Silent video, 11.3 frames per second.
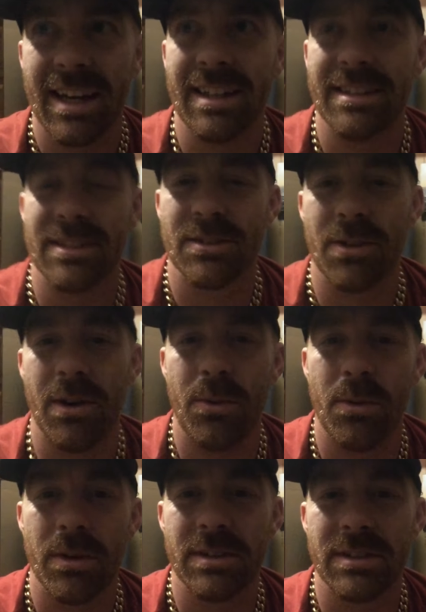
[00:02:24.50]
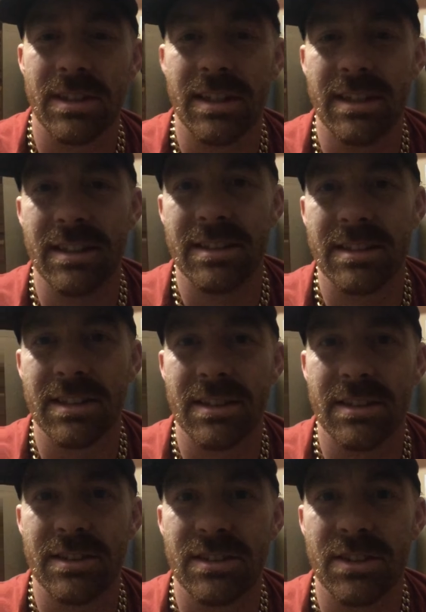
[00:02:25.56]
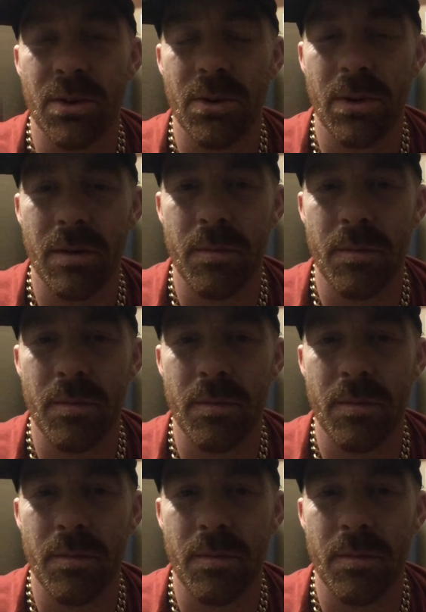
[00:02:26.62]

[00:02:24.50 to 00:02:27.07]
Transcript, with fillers: and Star Wars is so